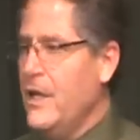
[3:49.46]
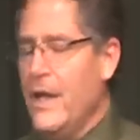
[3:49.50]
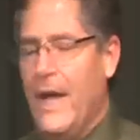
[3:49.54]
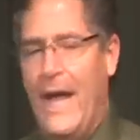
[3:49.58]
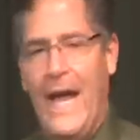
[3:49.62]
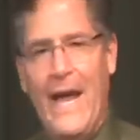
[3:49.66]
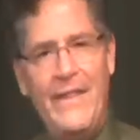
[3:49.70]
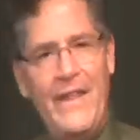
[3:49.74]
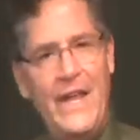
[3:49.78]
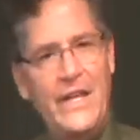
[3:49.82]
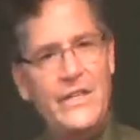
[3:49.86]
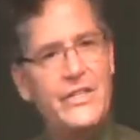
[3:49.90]

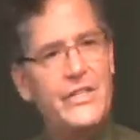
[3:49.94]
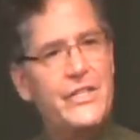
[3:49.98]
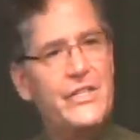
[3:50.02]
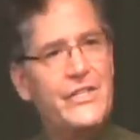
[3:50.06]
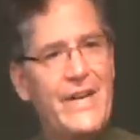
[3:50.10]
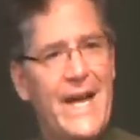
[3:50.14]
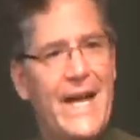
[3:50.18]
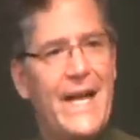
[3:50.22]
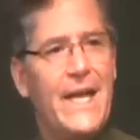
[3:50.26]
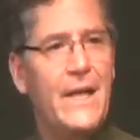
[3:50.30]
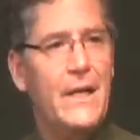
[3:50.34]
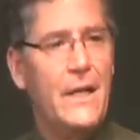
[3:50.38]
And then
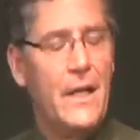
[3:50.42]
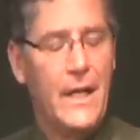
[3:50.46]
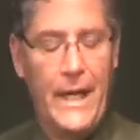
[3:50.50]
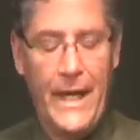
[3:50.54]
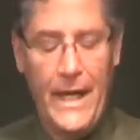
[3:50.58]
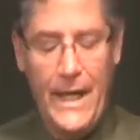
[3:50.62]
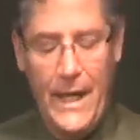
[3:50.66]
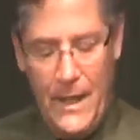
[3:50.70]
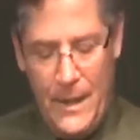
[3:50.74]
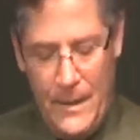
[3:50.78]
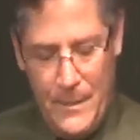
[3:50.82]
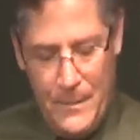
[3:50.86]

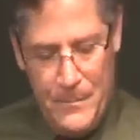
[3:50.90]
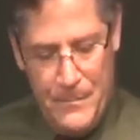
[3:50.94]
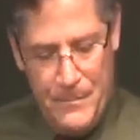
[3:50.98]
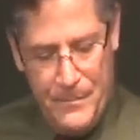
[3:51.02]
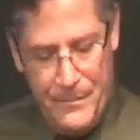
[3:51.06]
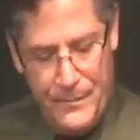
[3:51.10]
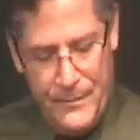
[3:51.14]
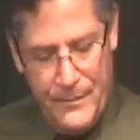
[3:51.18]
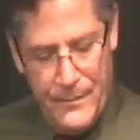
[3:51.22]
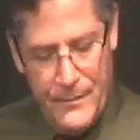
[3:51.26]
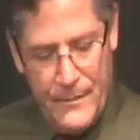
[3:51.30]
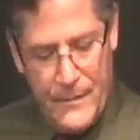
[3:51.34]
secondly,
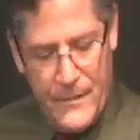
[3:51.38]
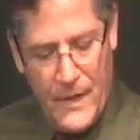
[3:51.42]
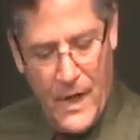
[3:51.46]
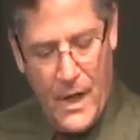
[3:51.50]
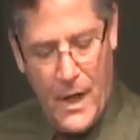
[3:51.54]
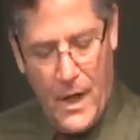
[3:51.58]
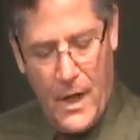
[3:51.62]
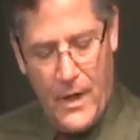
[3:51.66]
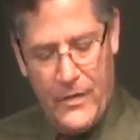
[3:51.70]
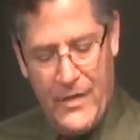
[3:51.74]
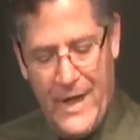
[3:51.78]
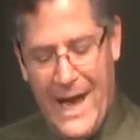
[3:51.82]

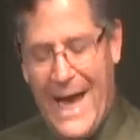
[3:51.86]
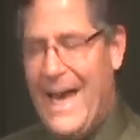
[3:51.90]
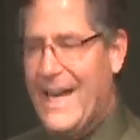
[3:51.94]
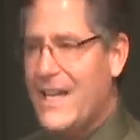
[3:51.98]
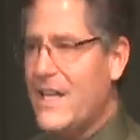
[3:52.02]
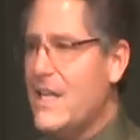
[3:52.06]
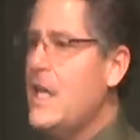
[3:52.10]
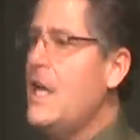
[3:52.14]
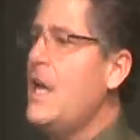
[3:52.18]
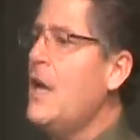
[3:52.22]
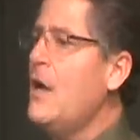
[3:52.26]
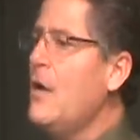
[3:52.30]

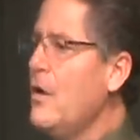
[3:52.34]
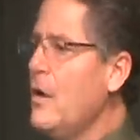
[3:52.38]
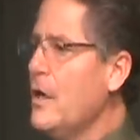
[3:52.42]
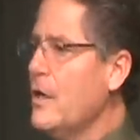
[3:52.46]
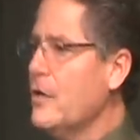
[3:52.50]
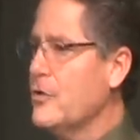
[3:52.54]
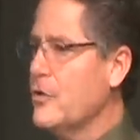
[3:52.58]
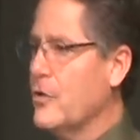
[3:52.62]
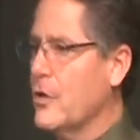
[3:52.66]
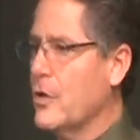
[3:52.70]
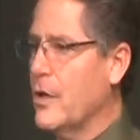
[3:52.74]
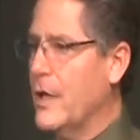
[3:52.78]
that
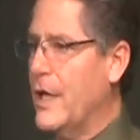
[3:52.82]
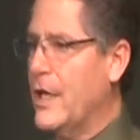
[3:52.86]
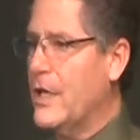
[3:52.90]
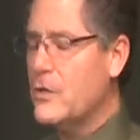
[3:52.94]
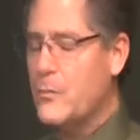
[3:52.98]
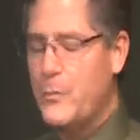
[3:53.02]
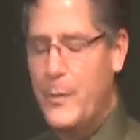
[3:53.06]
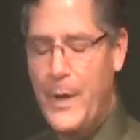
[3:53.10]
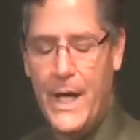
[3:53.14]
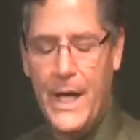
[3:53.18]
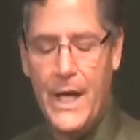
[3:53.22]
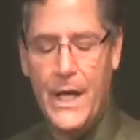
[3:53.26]
character is
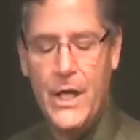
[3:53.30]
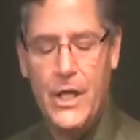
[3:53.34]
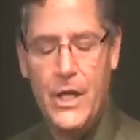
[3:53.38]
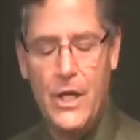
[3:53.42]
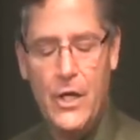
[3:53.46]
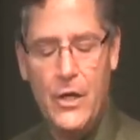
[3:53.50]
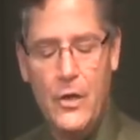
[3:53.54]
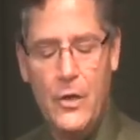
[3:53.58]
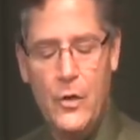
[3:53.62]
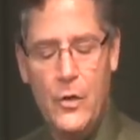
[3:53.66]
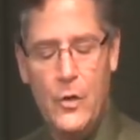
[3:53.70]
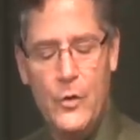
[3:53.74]
being
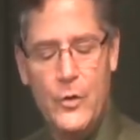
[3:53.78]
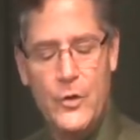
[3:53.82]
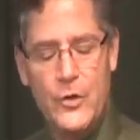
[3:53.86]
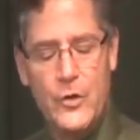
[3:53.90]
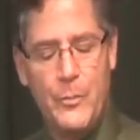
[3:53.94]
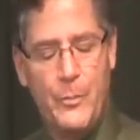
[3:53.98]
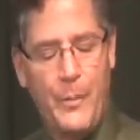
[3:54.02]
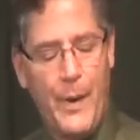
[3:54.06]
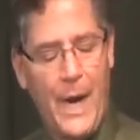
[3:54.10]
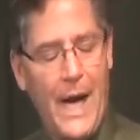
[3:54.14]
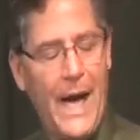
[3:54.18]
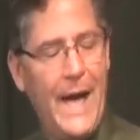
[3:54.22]

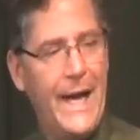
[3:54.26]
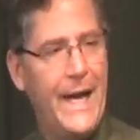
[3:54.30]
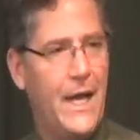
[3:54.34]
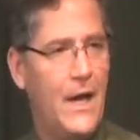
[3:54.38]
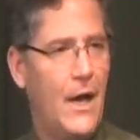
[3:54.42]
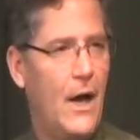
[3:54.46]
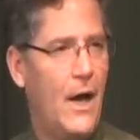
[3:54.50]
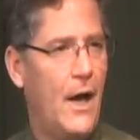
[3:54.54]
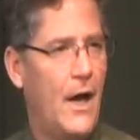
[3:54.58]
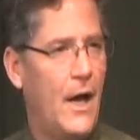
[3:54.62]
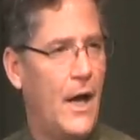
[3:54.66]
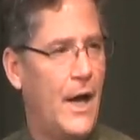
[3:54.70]
used by
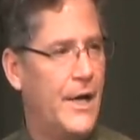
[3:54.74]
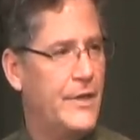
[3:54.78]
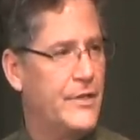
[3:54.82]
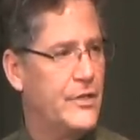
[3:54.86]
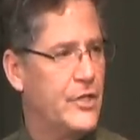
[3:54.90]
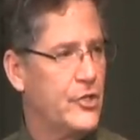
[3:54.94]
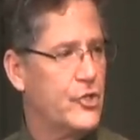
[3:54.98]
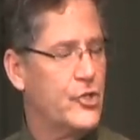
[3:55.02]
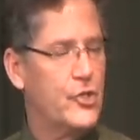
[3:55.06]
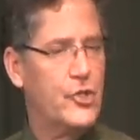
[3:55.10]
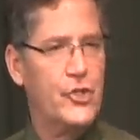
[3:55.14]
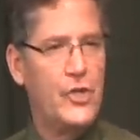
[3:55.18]
God
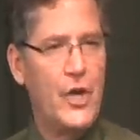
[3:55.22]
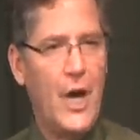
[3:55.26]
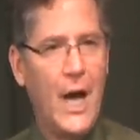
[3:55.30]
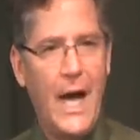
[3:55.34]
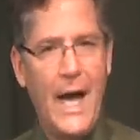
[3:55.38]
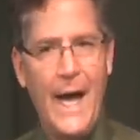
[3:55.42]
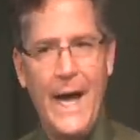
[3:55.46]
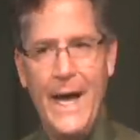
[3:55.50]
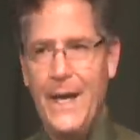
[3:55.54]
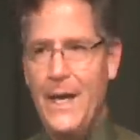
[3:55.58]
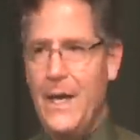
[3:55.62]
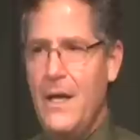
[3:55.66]
to
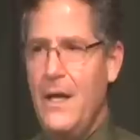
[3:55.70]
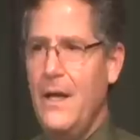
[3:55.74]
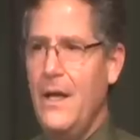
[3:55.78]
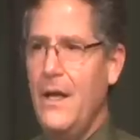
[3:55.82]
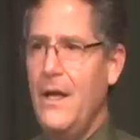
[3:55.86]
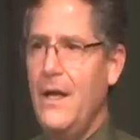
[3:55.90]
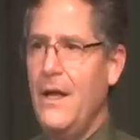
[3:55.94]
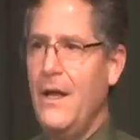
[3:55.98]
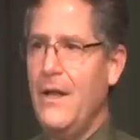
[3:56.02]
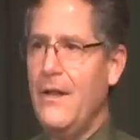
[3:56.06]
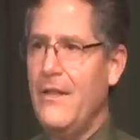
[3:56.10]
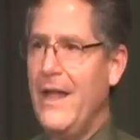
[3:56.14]
shine
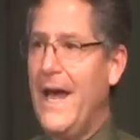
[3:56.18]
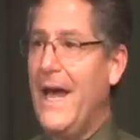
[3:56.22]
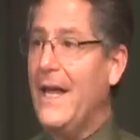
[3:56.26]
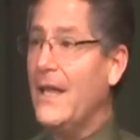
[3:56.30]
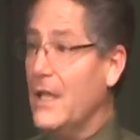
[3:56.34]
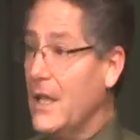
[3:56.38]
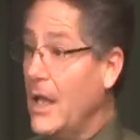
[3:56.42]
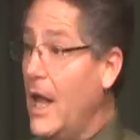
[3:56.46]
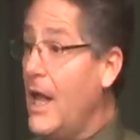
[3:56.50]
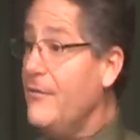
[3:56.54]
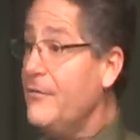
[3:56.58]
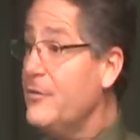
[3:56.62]
that
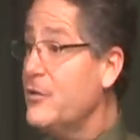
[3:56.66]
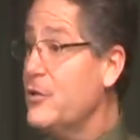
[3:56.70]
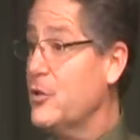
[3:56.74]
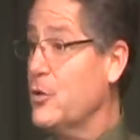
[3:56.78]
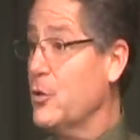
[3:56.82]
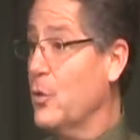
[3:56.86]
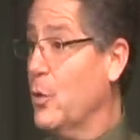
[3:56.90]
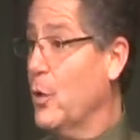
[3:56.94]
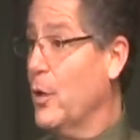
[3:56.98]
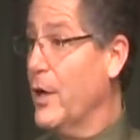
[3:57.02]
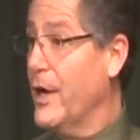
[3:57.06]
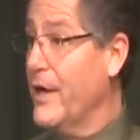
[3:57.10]
love
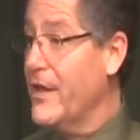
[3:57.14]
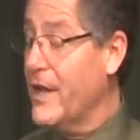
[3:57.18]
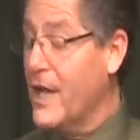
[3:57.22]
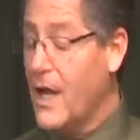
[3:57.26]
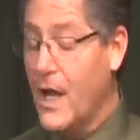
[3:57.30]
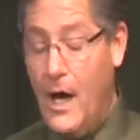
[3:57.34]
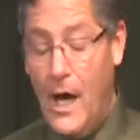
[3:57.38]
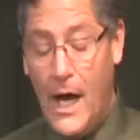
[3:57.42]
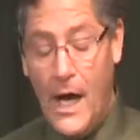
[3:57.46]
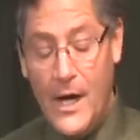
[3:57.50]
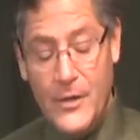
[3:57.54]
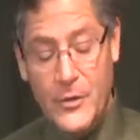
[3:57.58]
story, the
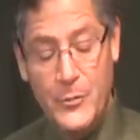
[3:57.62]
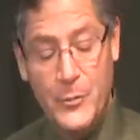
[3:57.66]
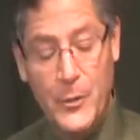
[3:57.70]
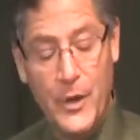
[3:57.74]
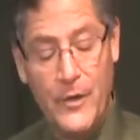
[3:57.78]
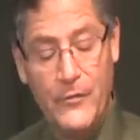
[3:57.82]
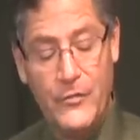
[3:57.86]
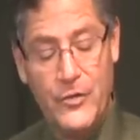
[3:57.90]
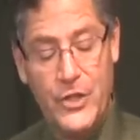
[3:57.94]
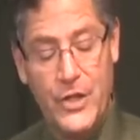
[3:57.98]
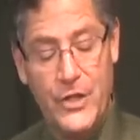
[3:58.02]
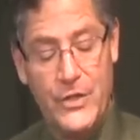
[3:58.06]
gospel
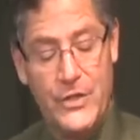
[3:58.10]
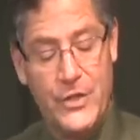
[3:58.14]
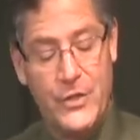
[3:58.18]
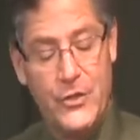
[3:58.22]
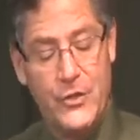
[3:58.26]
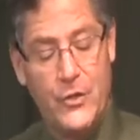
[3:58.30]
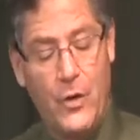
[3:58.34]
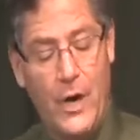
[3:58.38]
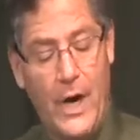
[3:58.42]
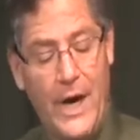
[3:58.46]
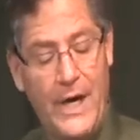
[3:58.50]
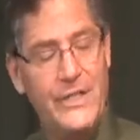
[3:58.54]
of Jesus
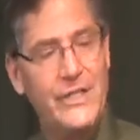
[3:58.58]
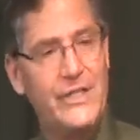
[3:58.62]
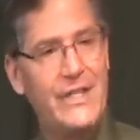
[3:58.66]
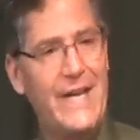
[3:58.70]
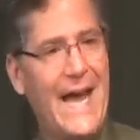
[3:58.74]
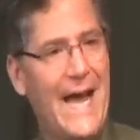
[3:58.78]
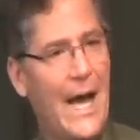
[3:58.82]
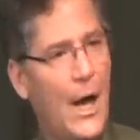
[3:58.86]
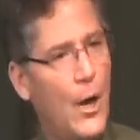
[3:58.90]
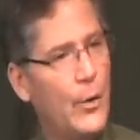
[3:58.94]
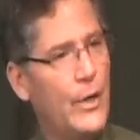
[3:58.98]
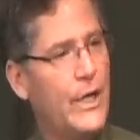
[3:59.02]
Christ,
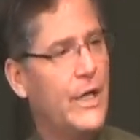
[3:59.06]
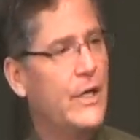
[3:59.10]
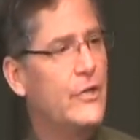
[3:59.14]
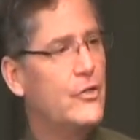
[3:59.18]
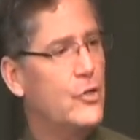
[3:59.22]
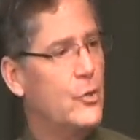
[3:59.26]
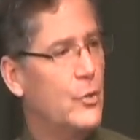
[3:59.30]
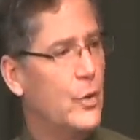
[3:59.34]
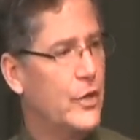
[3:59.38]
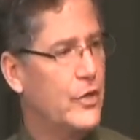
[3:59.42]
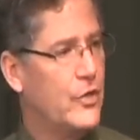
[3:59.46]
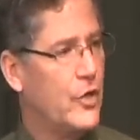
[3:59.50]
out
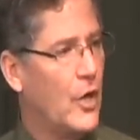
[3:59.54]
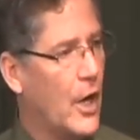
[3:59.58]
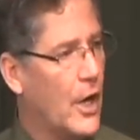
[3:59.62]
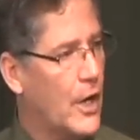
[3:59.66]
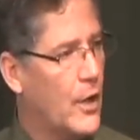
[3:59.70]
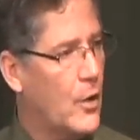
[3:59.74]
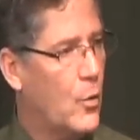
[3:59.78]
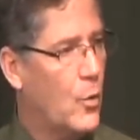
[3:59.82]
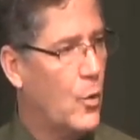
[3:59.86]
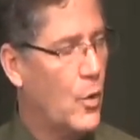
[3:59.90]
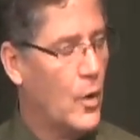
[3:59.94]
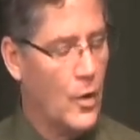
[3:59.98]
into a
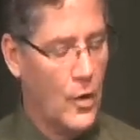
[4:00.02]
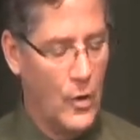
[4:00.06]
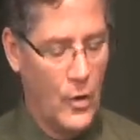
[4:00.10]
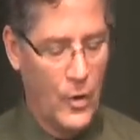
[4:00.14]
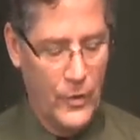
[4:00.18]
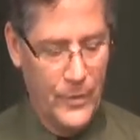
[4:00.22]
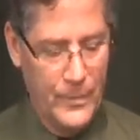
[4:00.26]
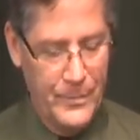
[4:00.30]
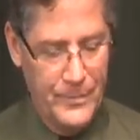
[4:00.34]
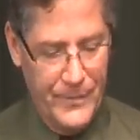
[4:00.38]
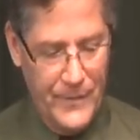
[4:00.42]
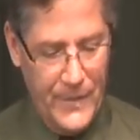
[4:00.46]
dark
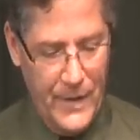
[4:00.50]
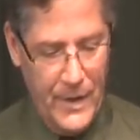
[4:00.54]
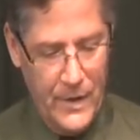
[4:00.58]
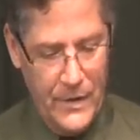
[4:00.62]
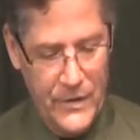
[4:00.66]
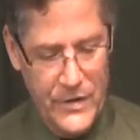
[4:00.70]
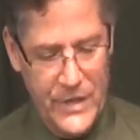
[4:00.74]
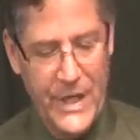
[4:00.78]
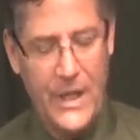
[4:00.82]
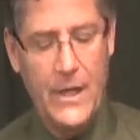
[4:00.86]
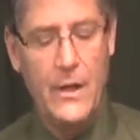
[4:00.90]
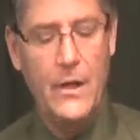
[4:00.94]
world.
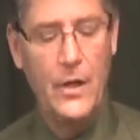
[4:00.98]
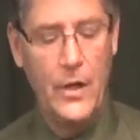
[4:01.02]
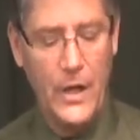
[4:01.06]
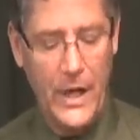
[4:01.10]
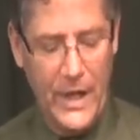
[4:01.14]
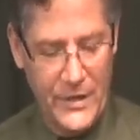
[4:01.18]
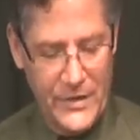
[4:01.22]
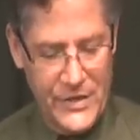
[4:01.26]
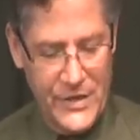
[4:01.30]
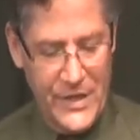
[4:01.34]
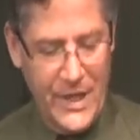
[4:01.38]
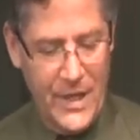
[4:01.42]
Take a look
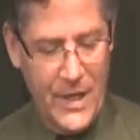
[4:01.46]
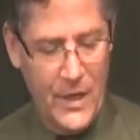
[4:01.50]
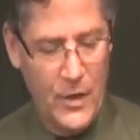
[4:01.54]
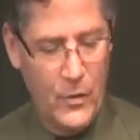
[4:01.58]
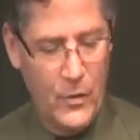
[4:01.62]
at 2